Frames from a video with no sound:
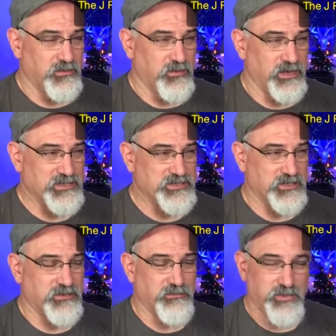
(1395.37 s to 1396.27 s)
when I
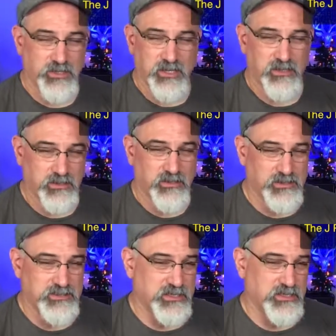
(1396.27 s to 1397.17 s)
started booking
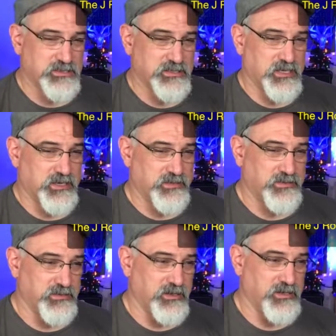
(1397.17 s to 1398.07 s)
these gigs
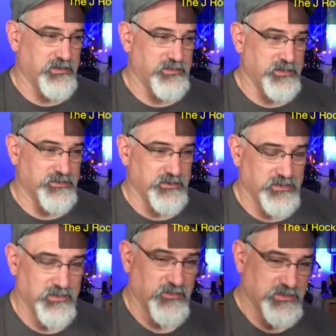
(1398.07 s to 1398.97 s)
again, the Delta
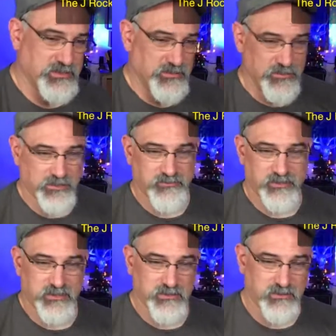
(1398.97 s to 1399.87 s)
thing wasn't that big of a
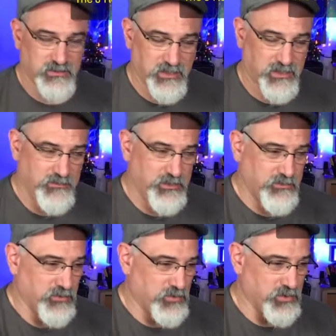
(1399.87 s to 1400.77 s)
deal, and
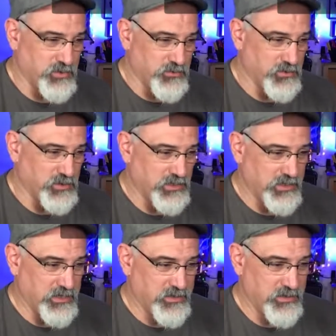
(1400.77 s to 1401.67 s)
people weren't really
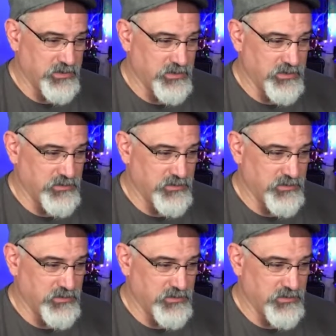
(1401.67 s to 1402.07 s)
getting